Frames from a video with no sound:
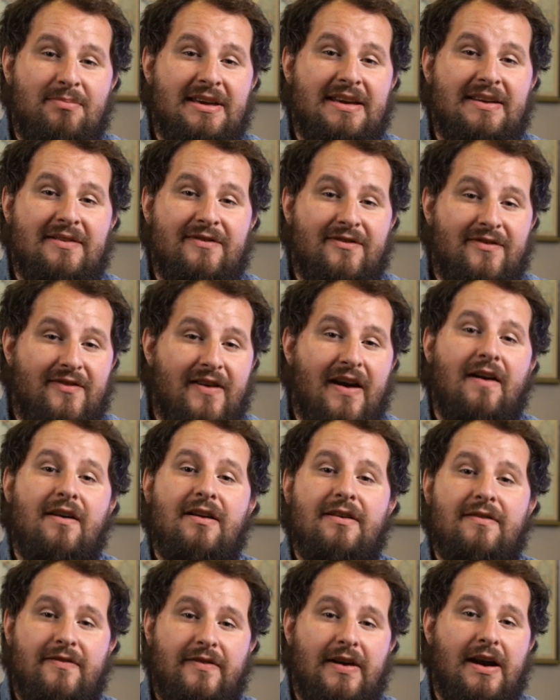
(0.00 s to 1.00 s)
be
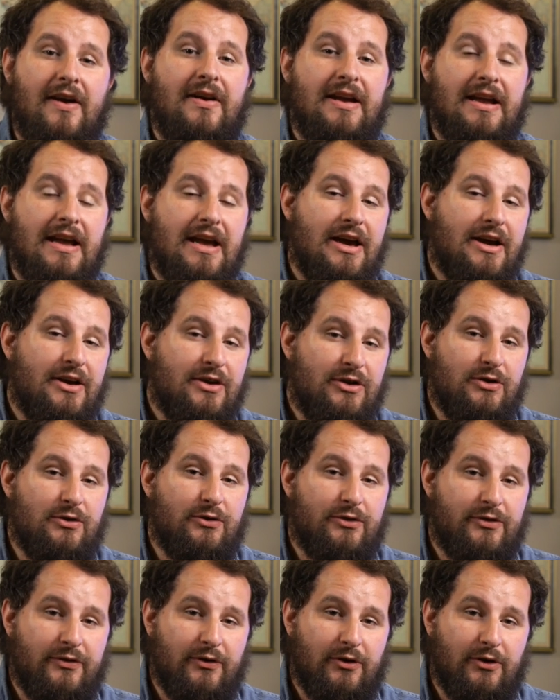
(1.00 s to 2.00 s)
very, very
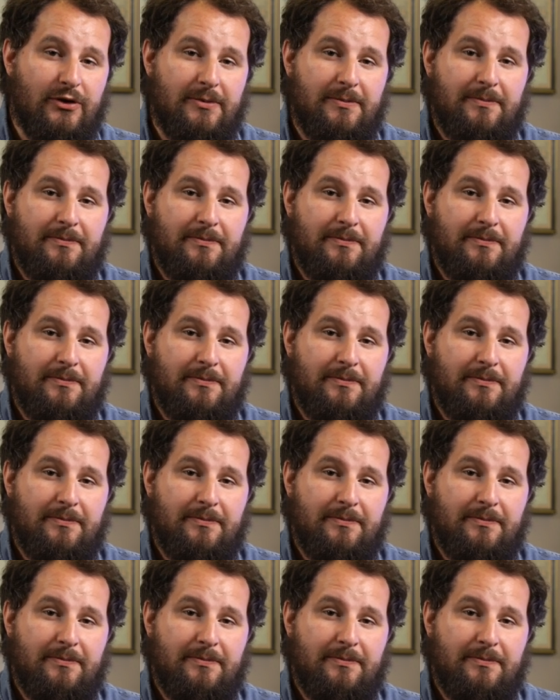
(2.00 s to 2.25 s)
useful.